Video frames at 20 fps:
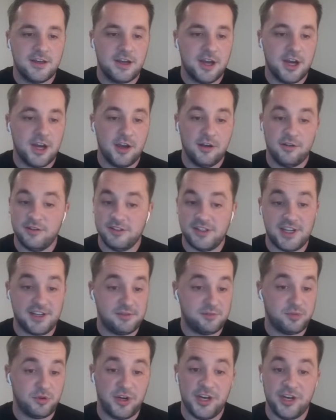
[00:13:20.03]
That's
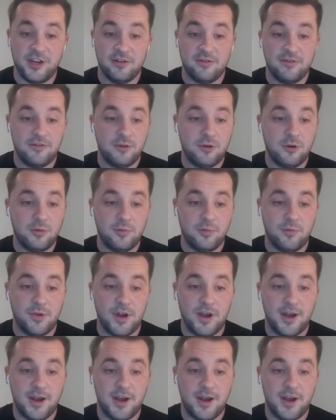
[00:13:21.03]
pretty good form.